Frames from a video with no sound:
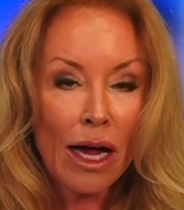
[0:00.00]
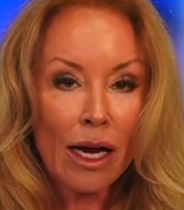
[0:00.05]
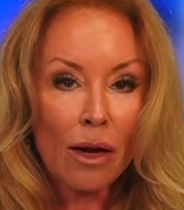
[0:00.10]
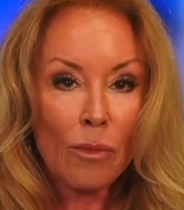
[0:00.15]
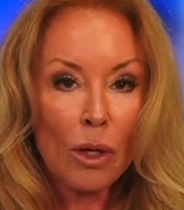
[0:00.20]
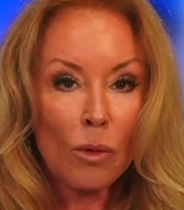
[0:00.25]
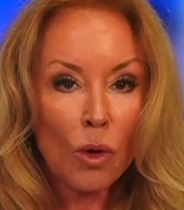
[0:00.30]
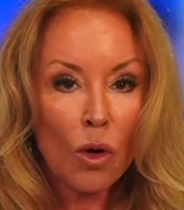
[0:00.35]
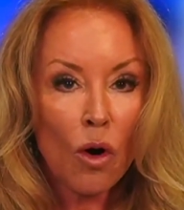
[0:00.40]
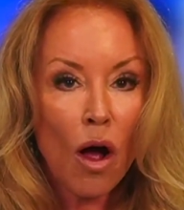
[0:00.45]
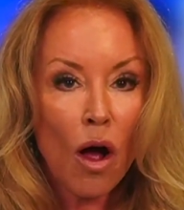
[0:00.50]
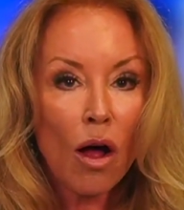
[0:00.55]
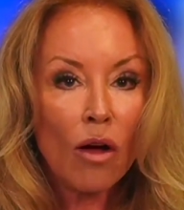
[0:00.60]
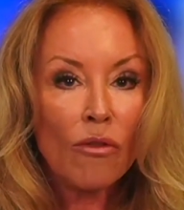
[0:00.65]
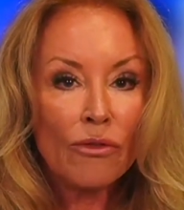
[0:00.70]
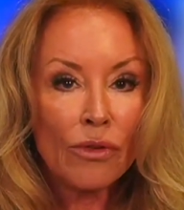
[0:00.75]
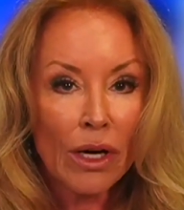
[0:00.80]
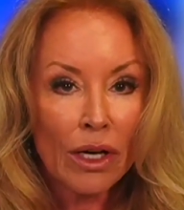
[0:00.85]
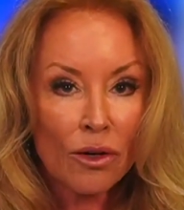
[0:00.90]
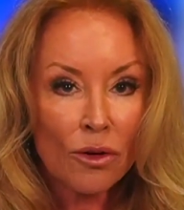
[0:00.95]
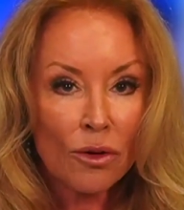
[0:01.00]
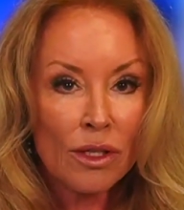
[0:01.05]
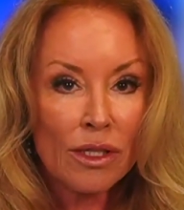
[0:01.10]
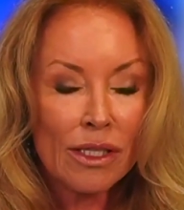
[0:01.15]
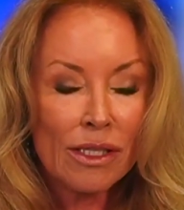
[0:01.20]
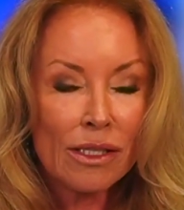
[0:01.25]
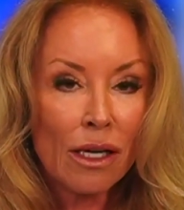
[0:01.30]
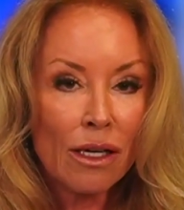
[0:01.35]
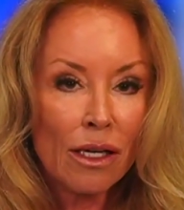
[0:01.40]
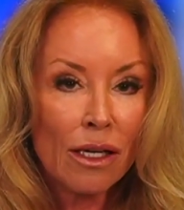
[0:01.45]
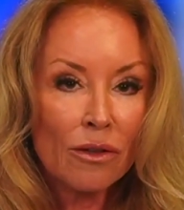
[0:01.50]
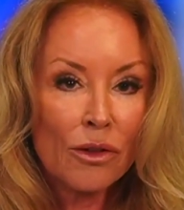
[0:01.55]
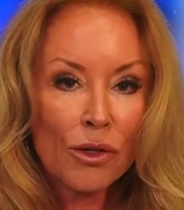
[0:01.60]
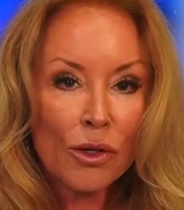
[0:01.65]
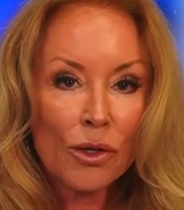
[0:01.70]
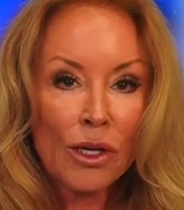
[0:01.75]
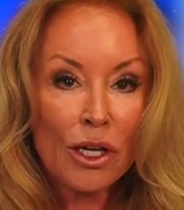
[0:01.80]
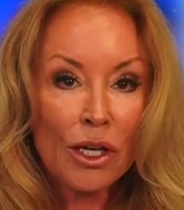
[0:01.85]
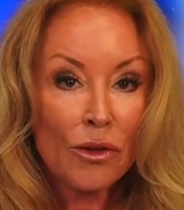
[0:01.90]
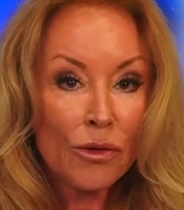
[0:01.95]
I mean, we're all veterans,
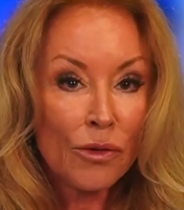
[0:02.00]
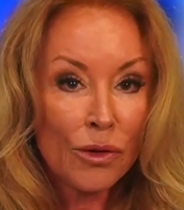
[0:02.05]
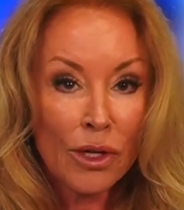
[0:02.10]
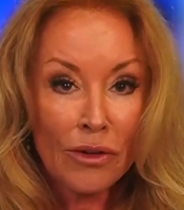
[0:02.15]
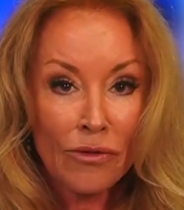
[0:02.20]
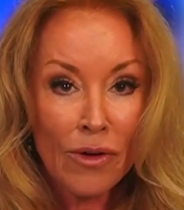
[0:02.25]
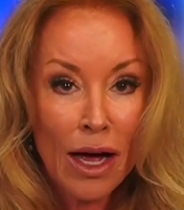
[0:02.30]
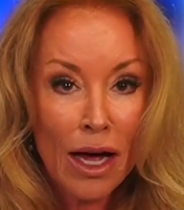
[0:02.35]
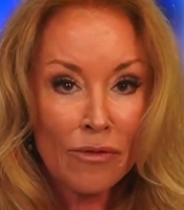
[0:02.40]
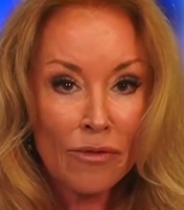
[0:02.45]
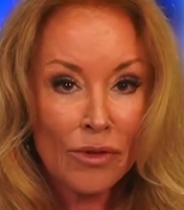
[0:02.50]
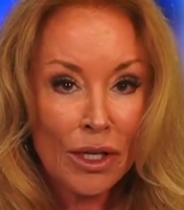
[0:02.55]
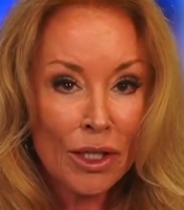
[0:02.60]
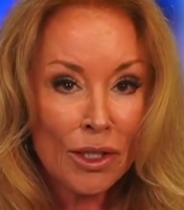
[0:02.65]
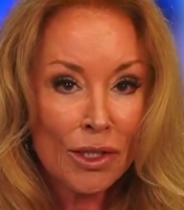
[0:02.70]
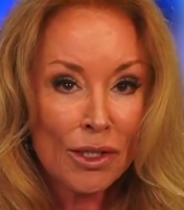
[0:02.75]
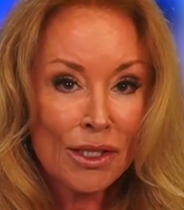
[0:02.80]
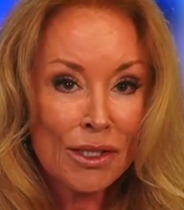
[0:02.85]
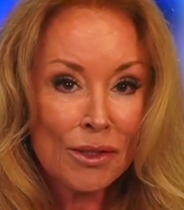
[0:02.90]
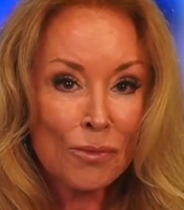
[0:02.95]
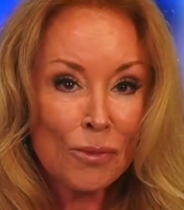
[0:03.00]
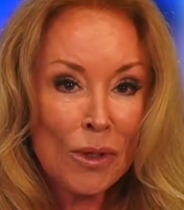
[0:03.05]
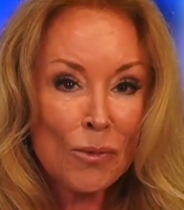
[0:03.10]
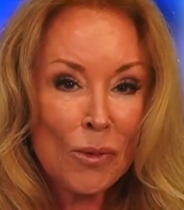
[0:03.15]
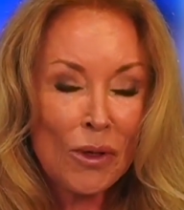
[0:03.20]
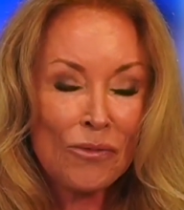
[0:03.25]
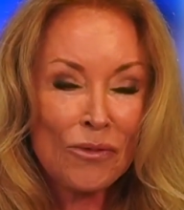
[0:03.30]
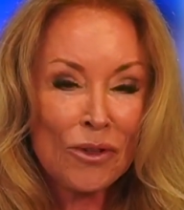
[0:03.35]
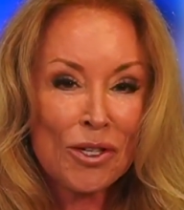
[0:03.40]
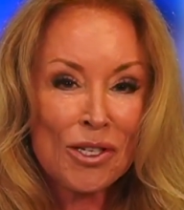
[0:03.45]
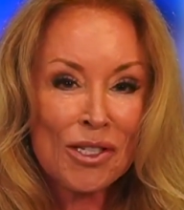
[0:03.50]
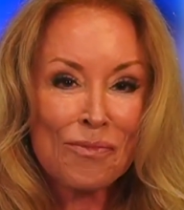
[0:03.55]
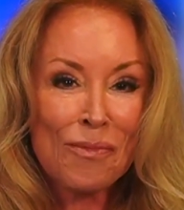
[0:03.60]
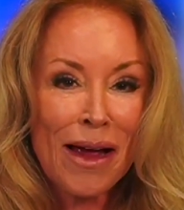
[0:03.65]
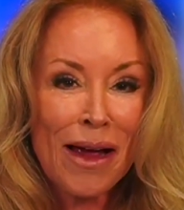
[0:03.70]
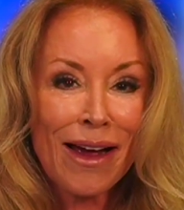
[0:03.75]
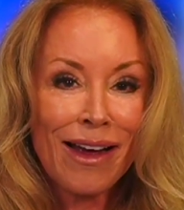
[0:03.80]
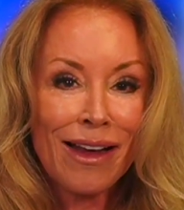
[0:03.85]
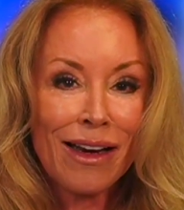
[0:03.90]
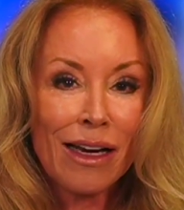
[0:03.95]
30, 35 years when we first
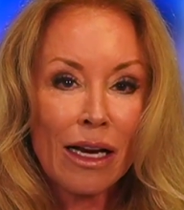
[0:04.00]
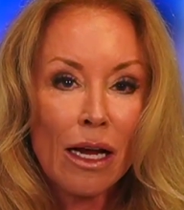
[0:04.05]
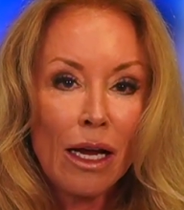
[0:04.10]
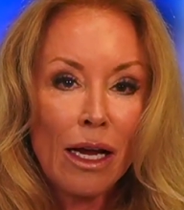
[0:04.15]
met.